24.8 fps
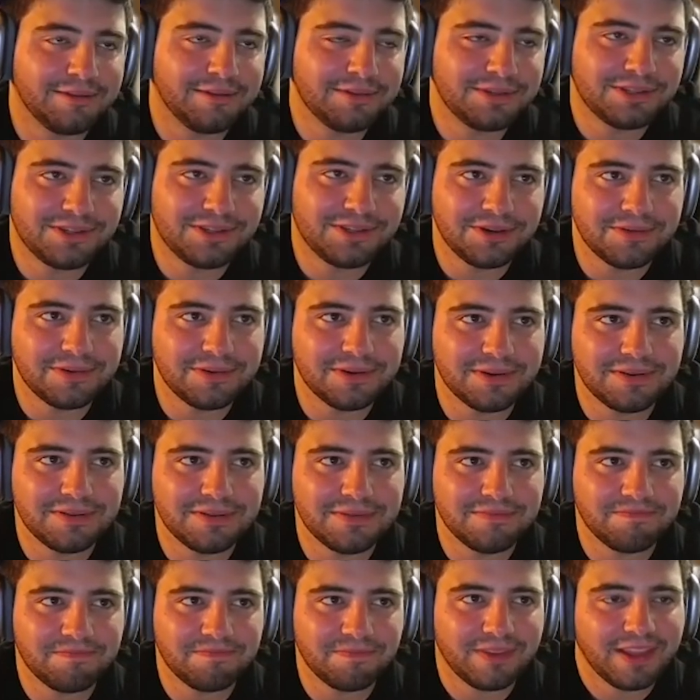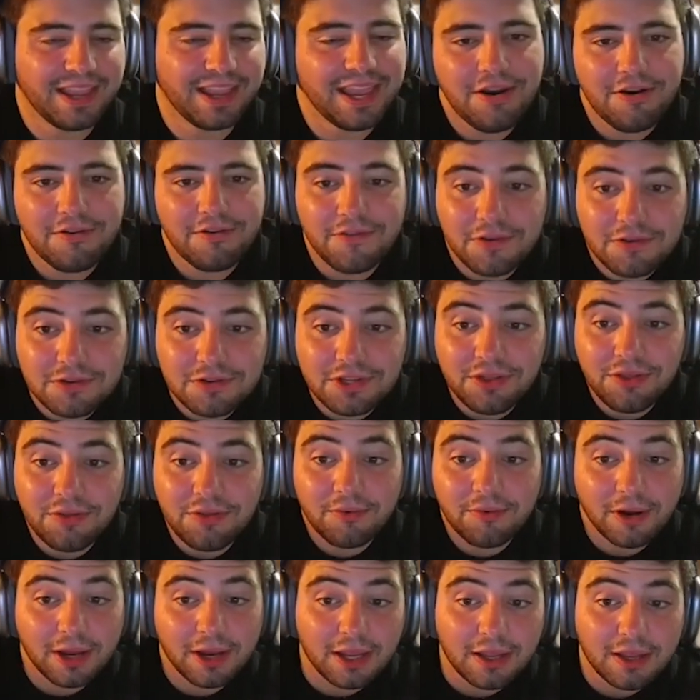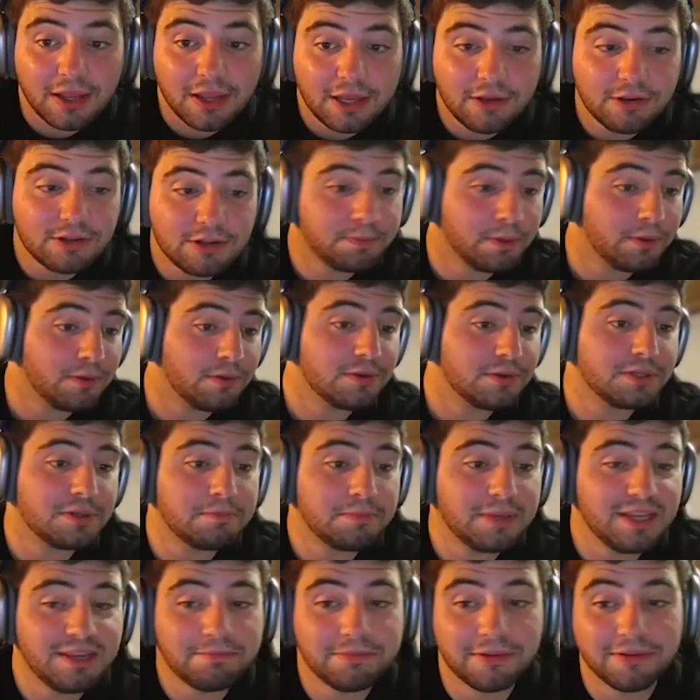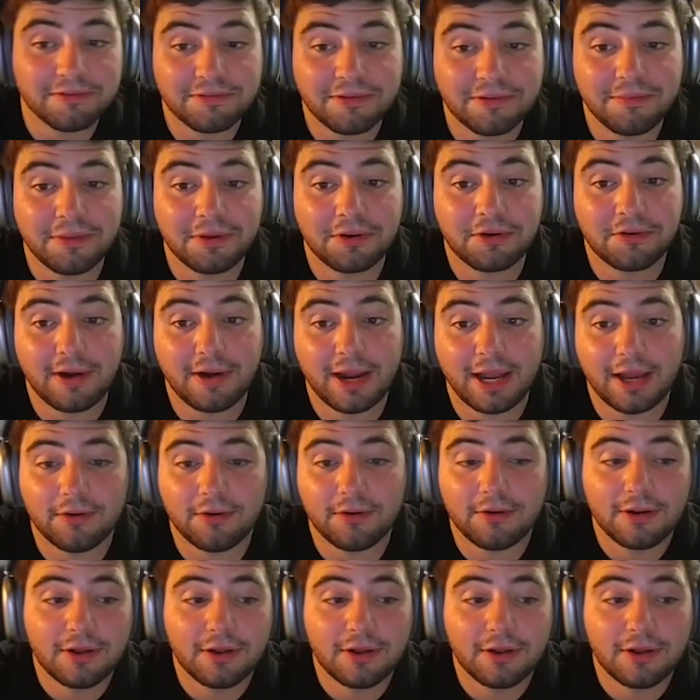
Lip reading: was doing interviews in the ring. He was pulling some people from the crowd.